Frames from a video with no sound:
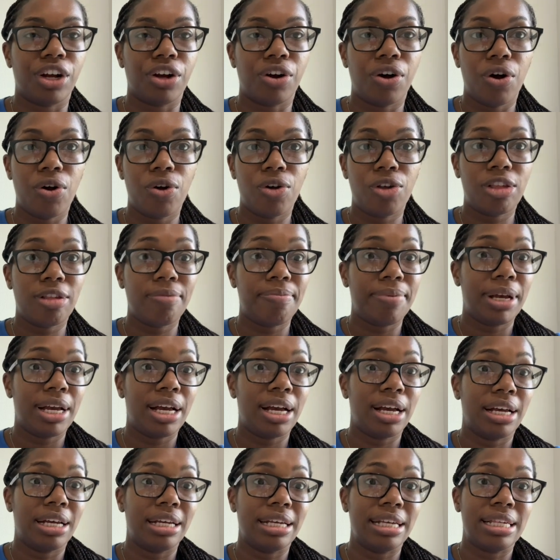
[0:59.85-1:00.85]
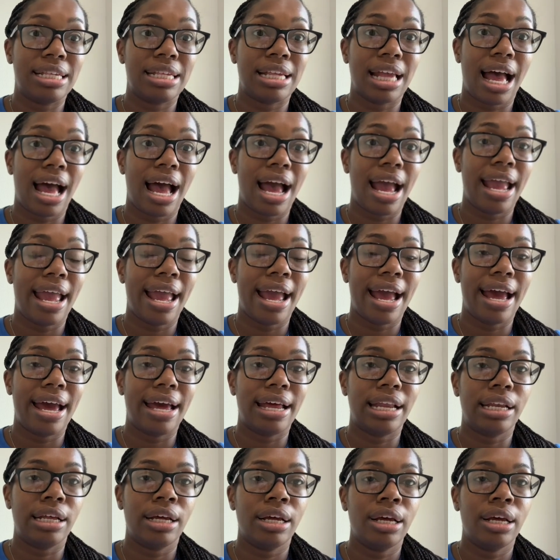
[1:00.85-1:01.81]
goals because I had,